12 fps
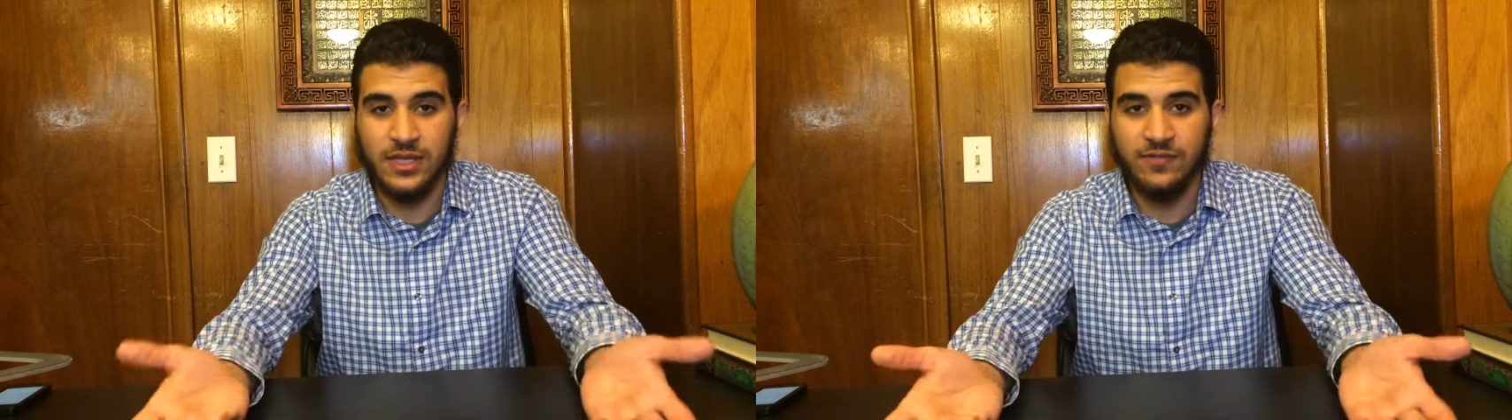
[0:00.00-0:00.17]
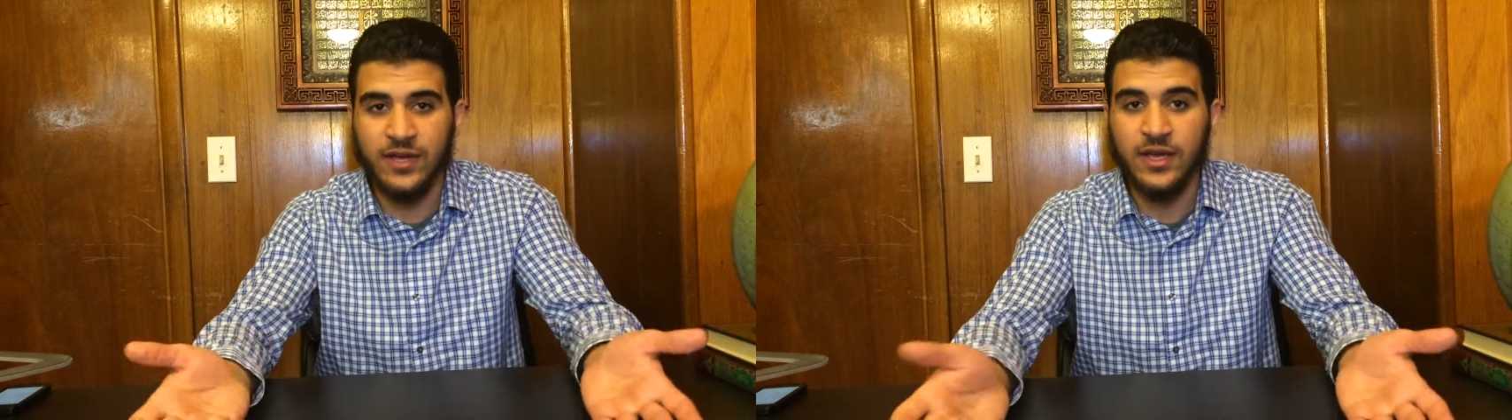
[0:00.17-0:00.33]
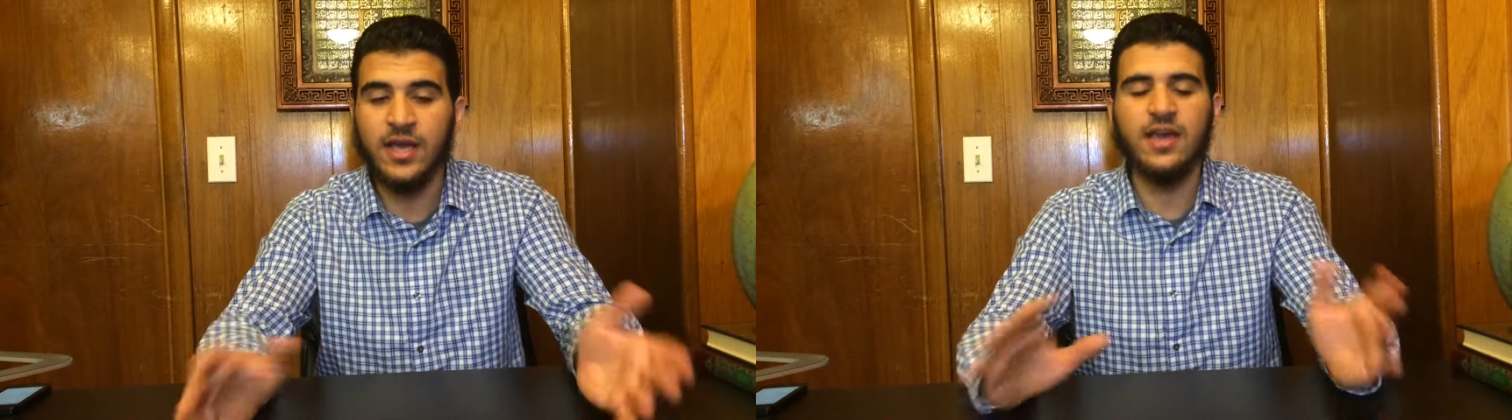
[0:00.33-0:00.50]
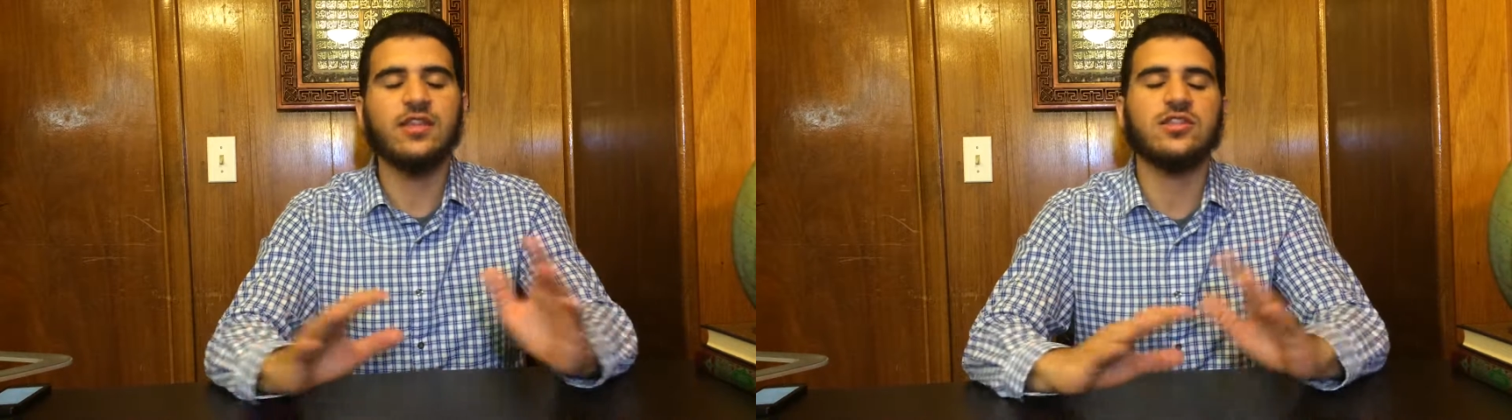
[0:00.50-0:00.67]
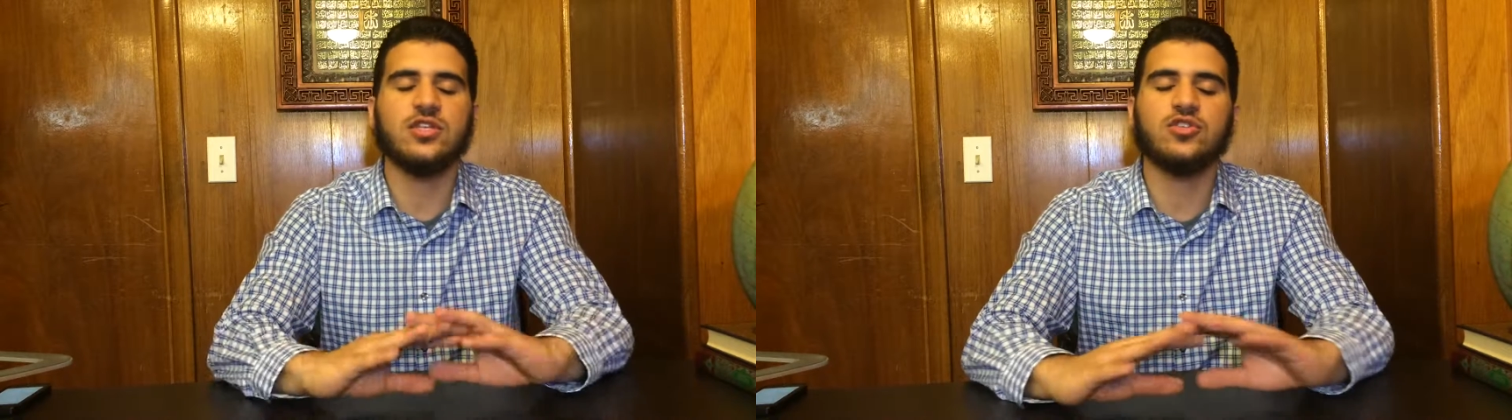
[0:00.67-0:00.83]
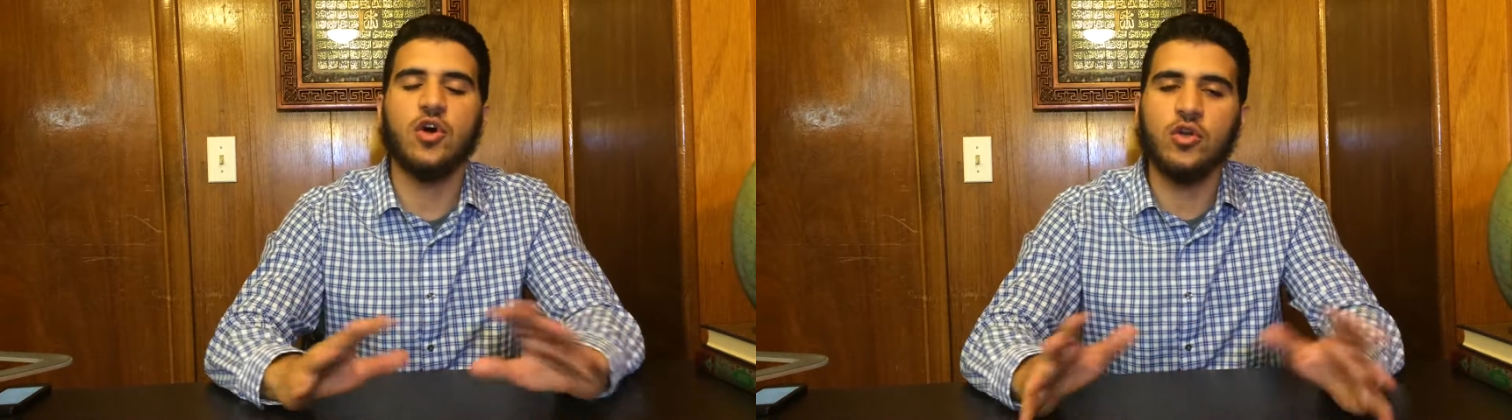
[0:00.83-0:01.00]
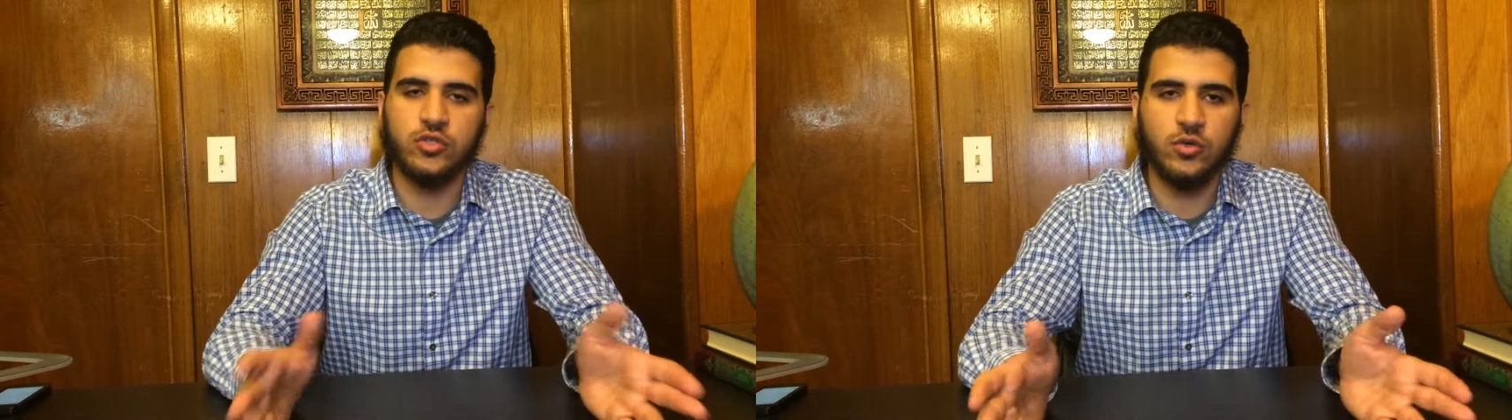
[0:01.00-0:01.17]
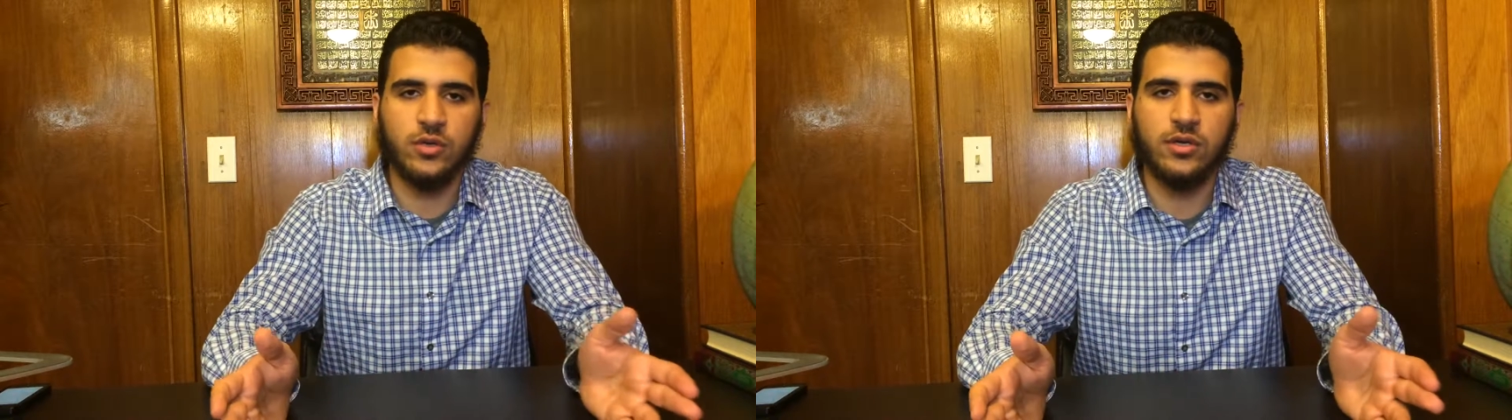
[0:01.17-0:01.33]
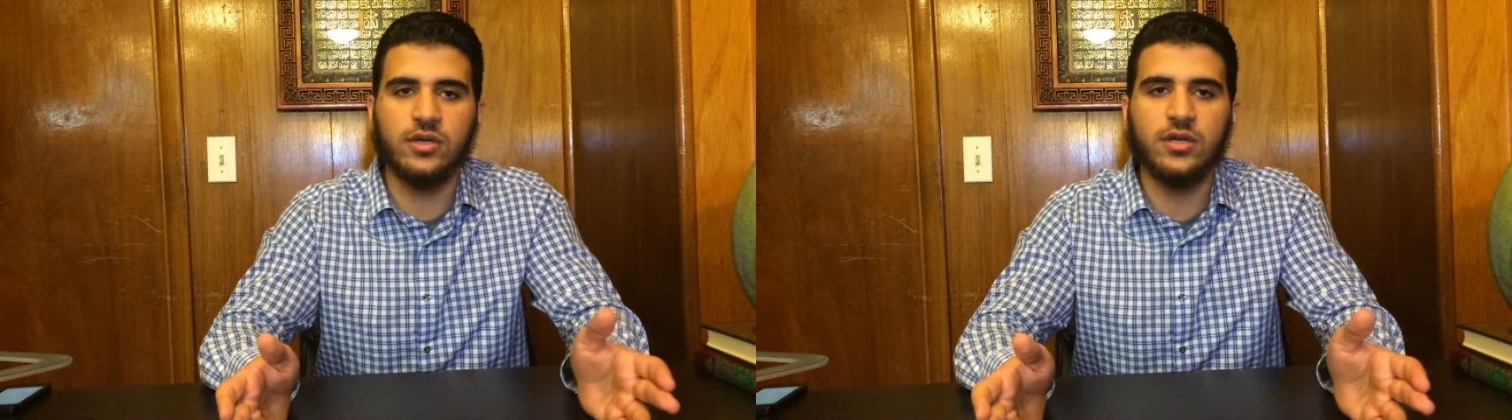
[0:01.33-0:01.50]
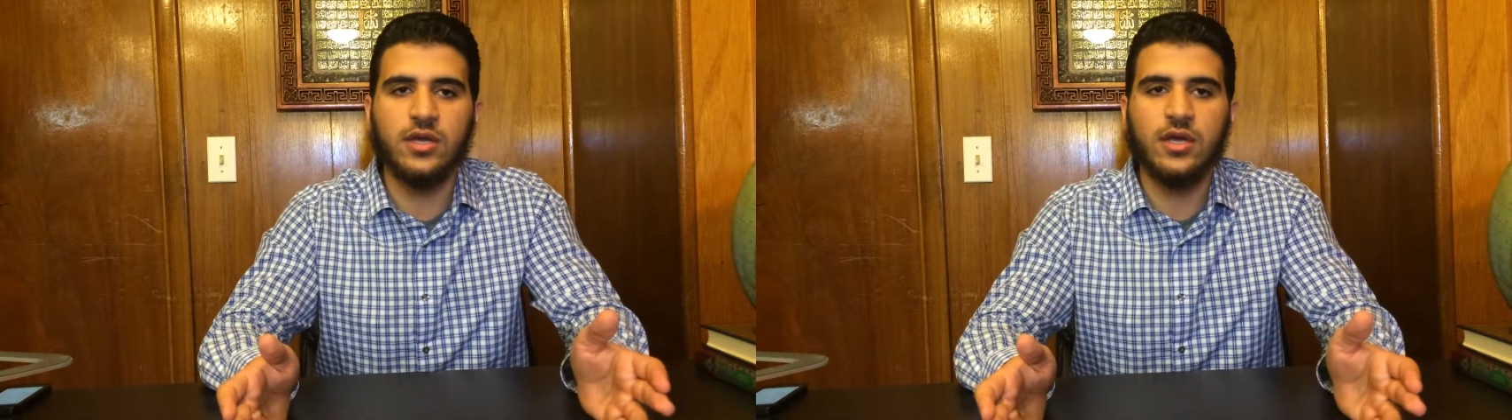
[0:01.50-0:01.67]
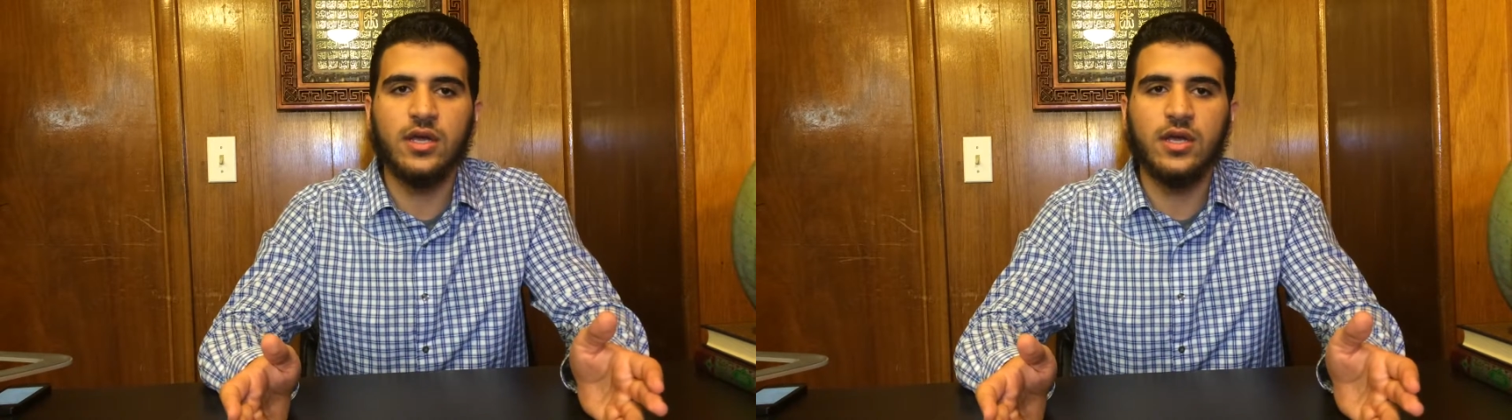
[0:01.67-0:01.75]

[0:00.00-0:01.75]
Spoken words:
leaving, this is also good.